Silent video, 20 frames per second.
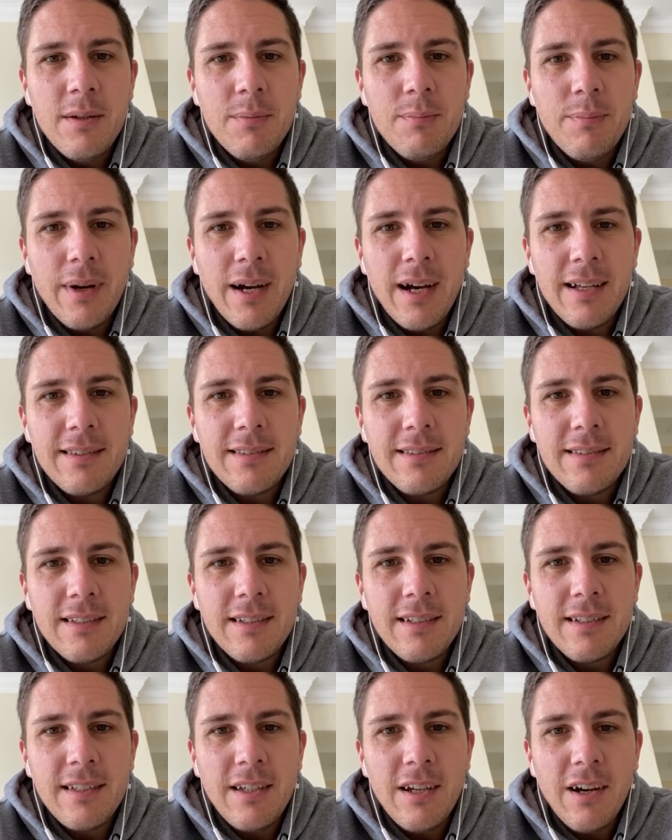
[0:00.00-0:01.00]
But
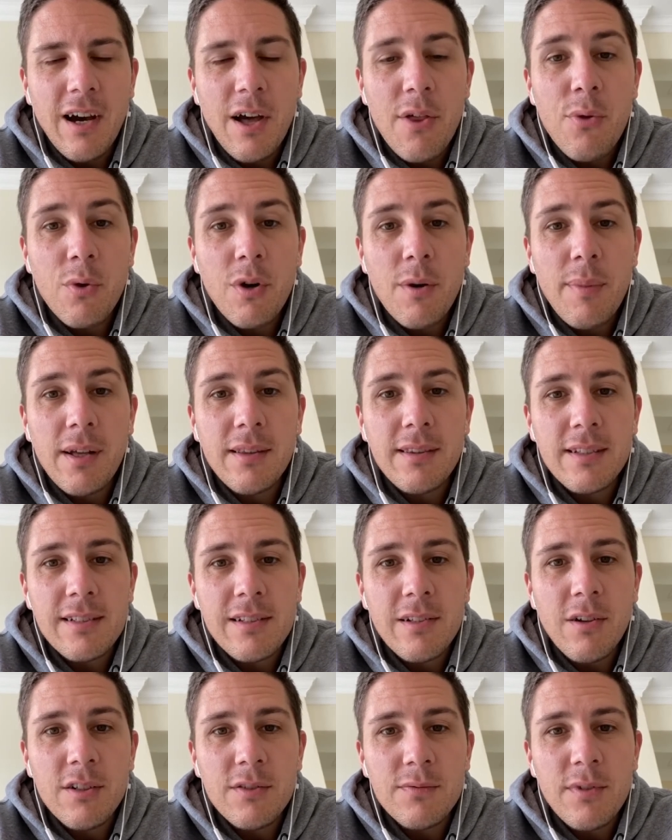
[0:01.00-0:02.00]
yeah, I thought about
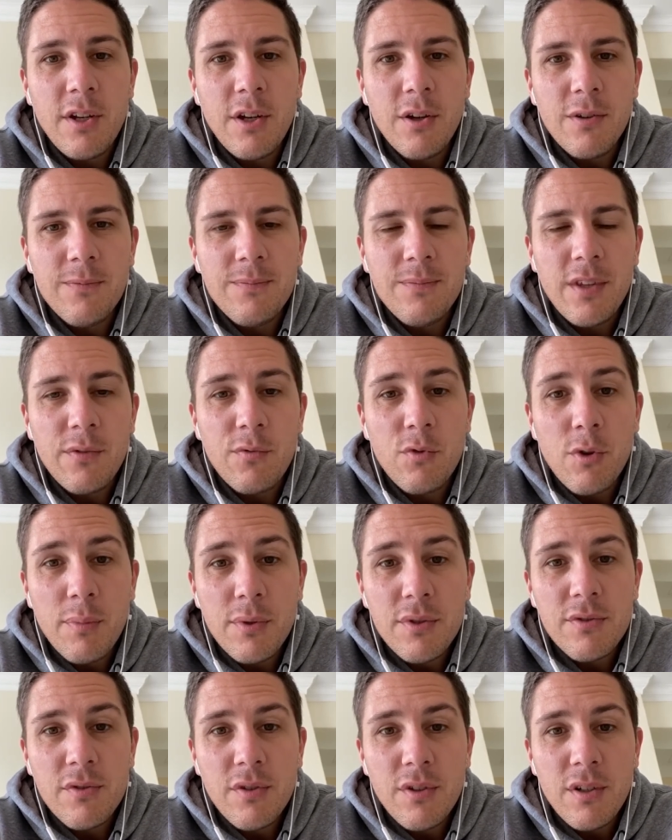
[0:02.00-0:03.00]
this last video. If you're a
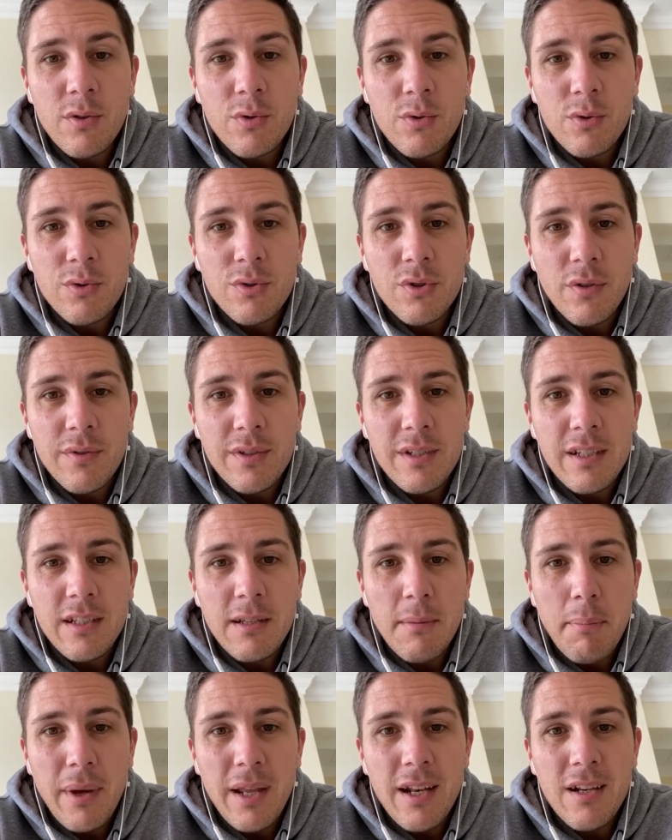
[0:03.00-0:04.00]
business owner who's obviously
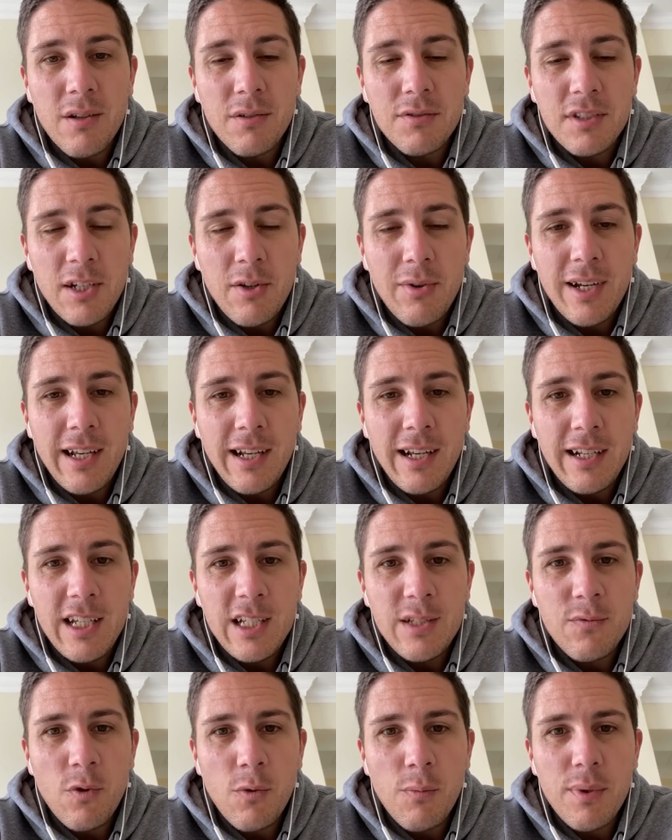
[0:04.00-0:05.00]
dependent on generating
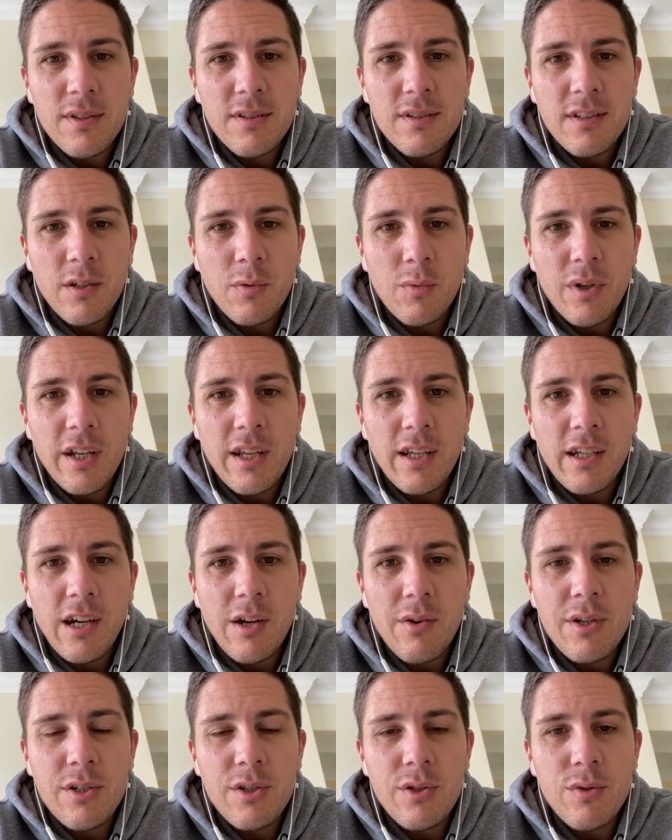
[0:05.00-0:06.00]
leads for your business, I want to
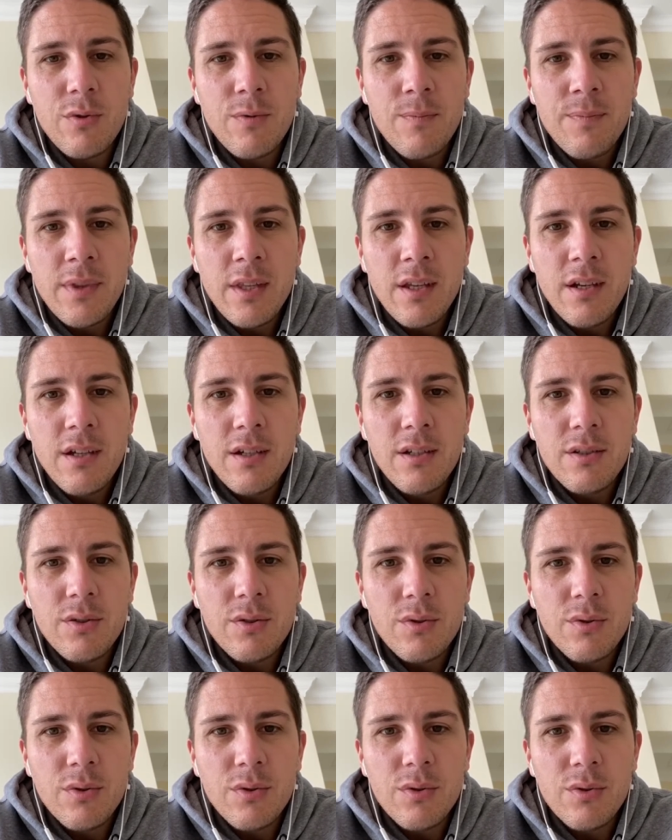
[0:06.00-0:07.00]
encourage you
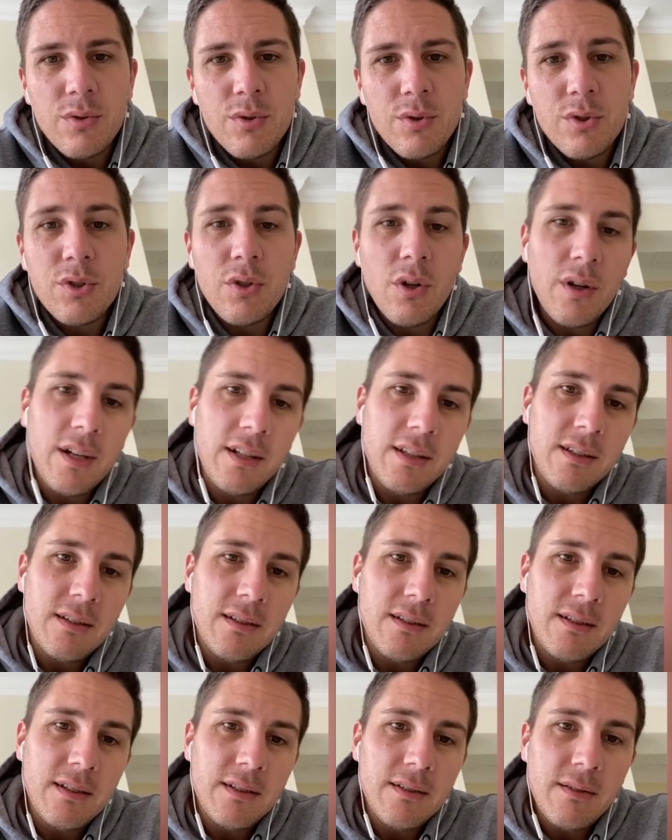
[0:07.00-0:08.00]
to start at
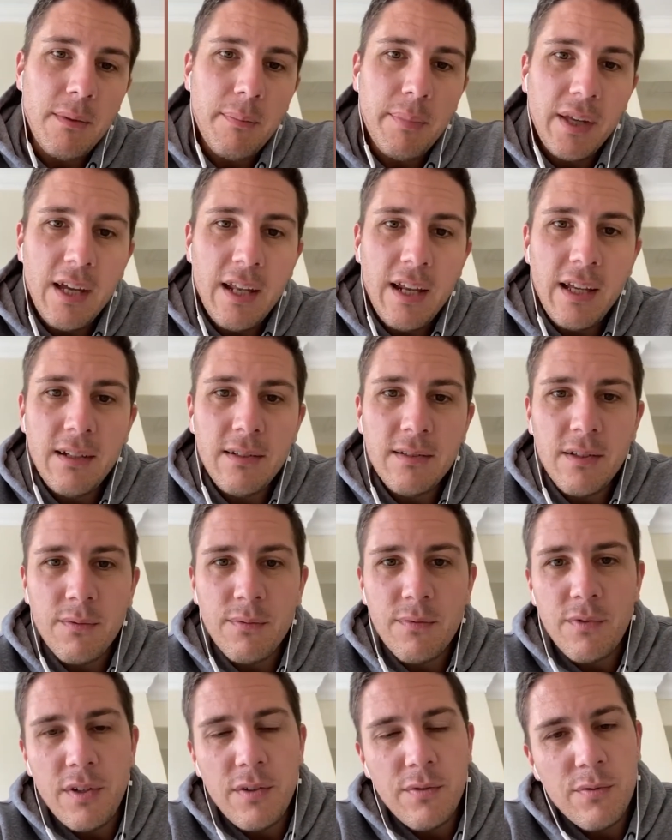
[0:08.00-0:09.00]
the beginning.
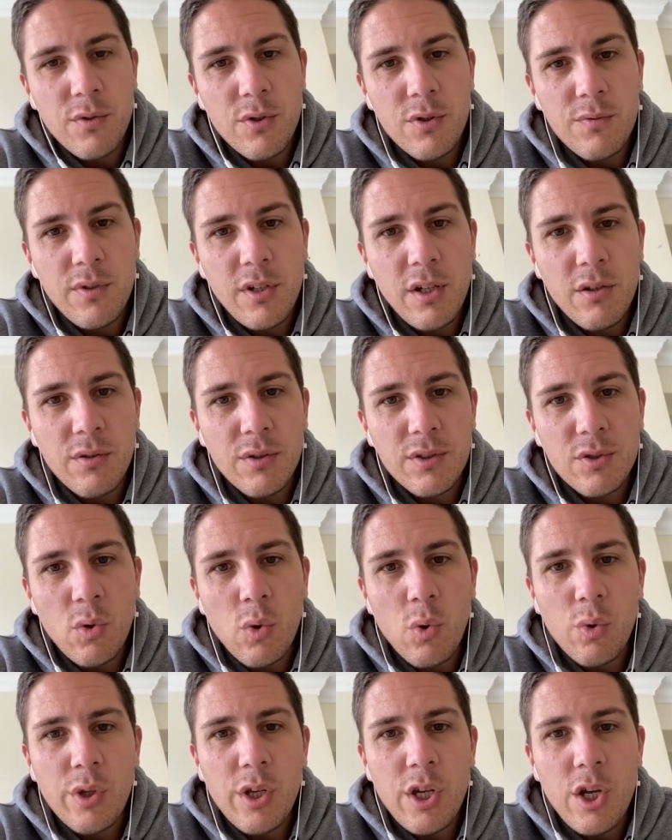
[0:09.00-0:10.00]
The first video, it's
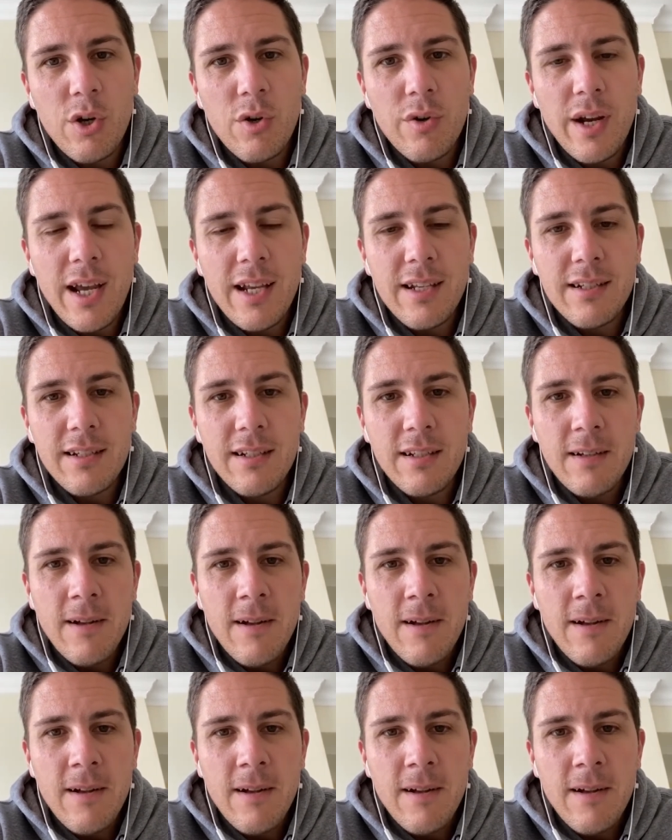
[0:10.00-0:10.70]
all curated.